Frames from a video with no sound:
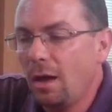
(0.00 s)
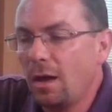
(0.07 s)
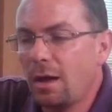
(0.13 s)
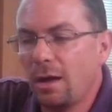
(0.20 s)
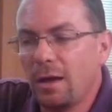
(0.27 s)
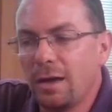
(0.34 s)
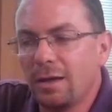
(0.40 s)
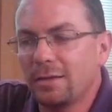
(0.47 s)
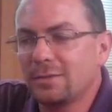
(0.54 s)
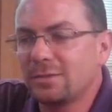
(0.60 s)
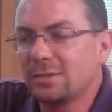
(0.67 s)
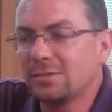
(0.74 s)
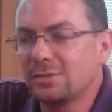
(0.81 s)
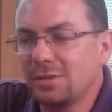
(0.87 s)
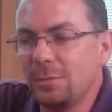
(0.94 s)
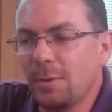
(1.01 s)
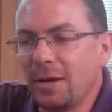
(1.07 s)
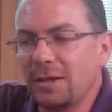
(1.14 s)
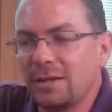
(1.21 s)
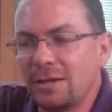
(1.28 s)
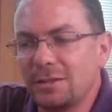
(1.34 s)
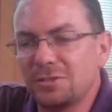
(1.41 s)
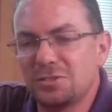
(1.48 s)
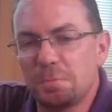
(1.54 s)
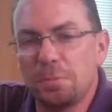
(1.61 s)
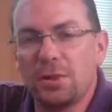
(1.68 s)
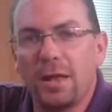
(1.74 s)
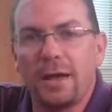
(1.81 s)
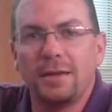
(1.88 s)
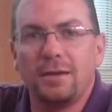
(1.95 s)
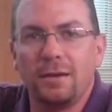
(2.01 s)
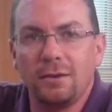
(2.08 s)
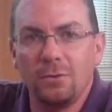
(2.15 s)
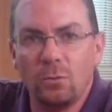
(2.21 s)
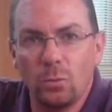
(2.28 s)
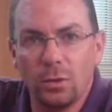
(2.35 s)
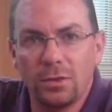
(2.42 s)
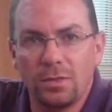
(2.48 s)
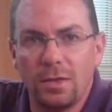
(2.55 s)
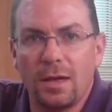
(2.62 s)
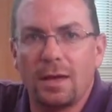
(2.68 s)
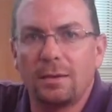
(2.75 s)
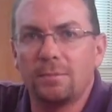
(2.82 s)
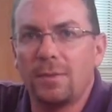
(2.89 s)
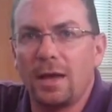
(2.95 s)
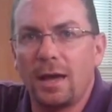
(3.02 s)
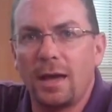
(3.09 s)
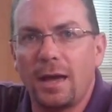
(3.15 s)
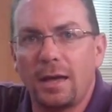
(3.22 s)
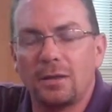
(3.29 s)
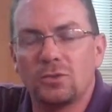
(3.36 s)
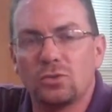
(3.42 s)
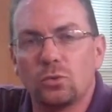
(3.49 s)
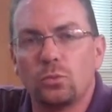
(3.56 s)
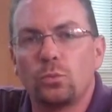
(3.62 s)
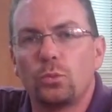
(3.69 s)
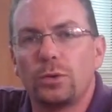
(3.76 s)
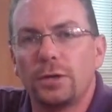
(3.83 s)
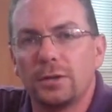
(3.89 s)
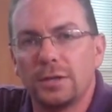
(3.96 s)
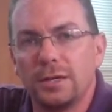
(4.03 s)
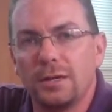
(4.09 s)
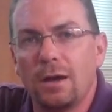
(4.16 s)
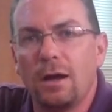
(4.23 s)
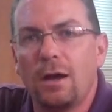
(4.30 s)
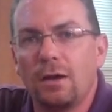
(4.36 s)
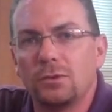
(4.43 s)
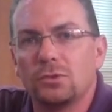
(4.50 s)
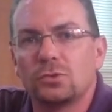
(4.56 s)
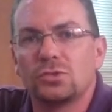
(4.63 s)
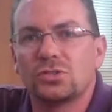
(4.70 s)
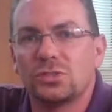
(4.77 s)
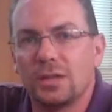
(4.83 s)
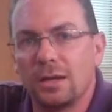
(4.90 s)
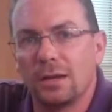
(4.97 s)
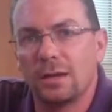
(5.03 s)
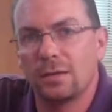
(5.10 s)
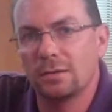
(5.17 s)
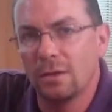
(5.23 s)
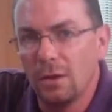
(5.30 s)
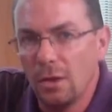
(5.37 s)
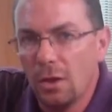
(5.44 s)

to see my kids playing with them and to really understand